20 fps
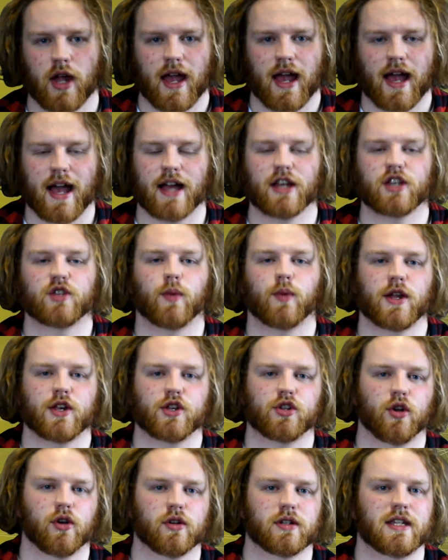at
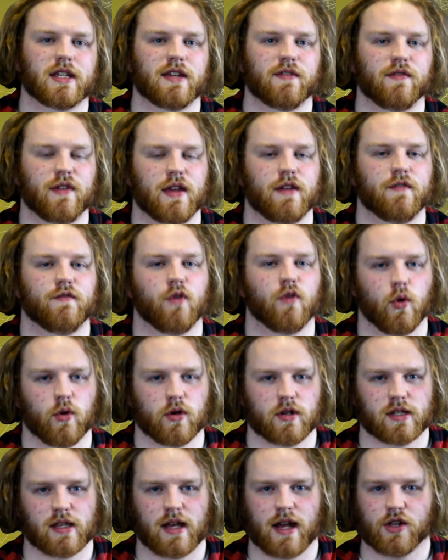
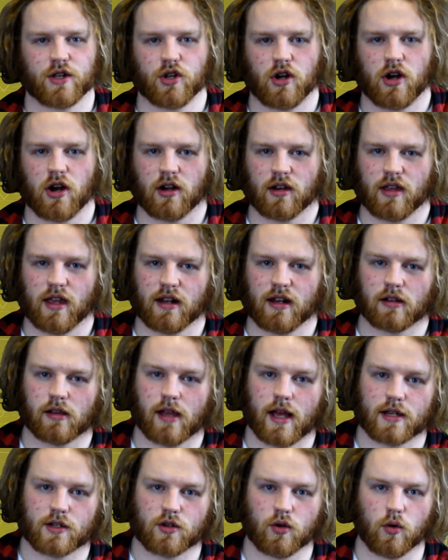twitch.tv/R-CADE
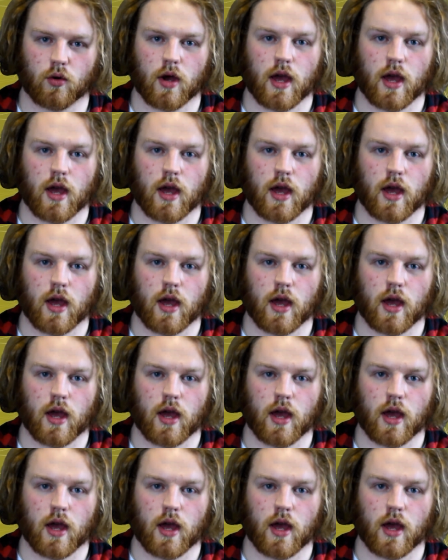Glasgow.